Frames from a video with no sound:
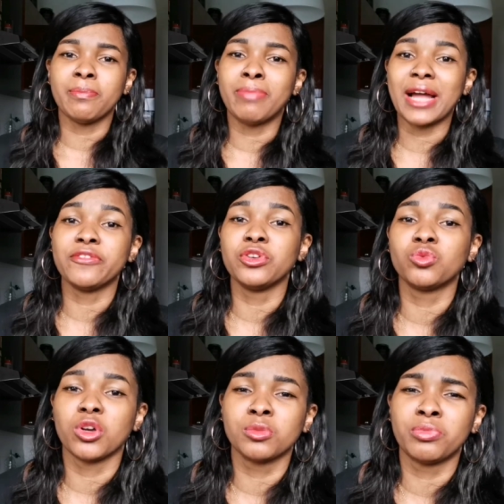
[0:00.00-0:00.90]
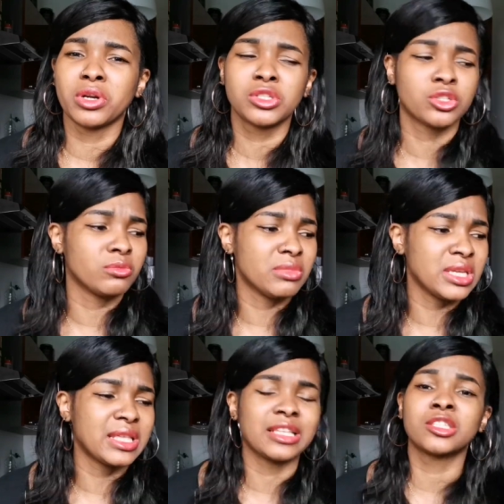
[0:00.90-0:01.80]
a bad news was brought to
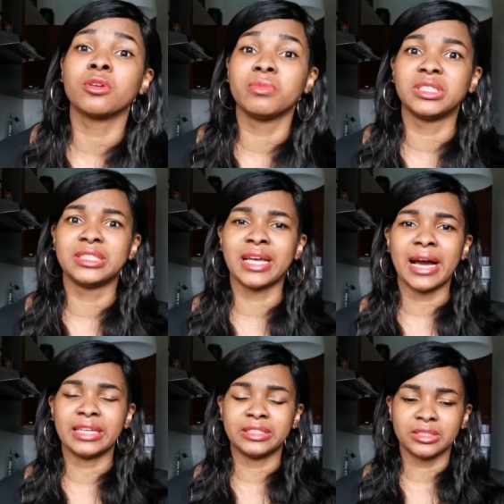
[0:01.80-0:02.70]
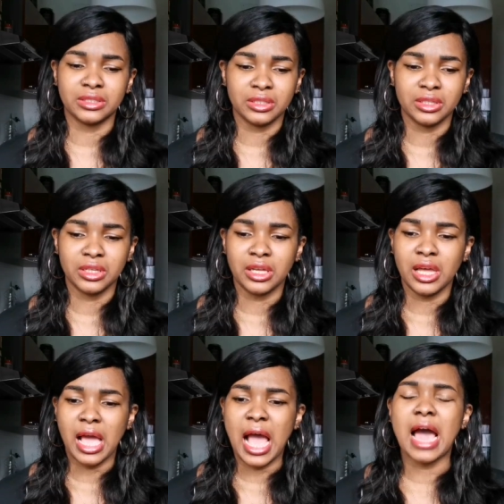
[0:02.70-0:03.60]
me that somebody died
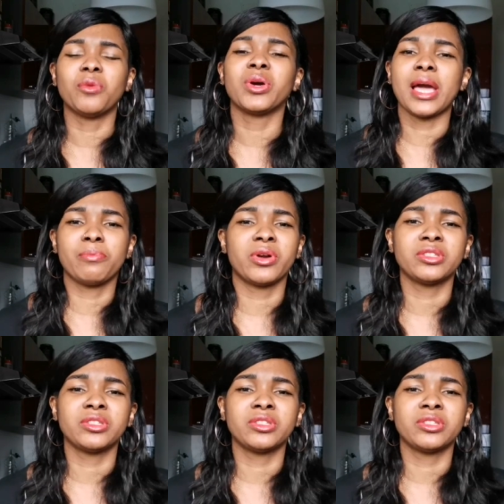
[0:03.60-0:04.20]
and when i